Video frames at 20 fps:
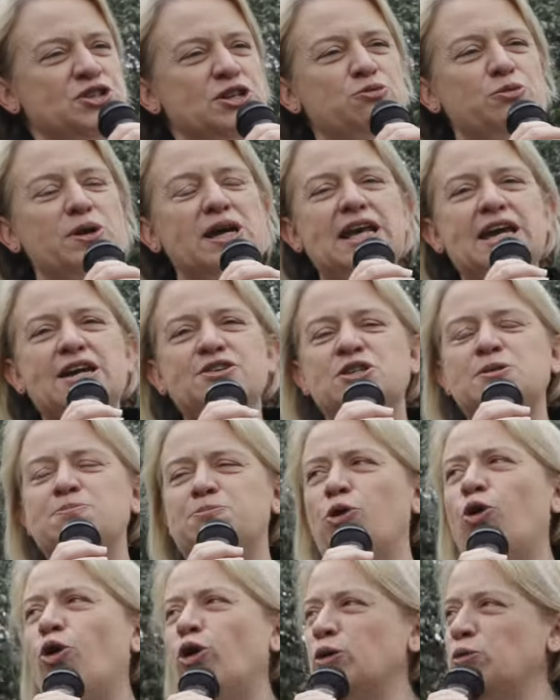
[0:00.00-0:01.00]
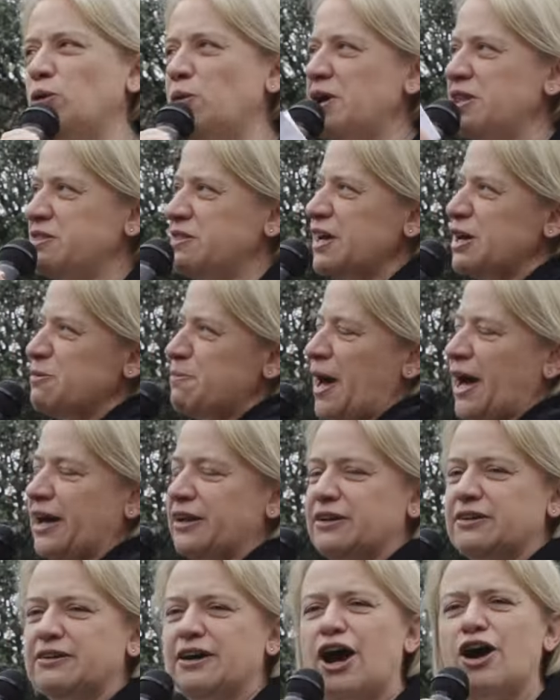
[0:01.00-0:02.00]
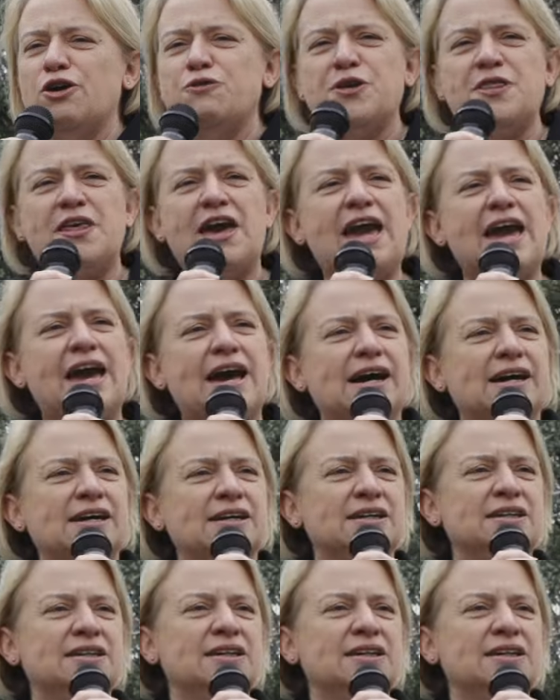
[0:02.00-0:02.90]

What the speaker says: it really is important when we think about over there.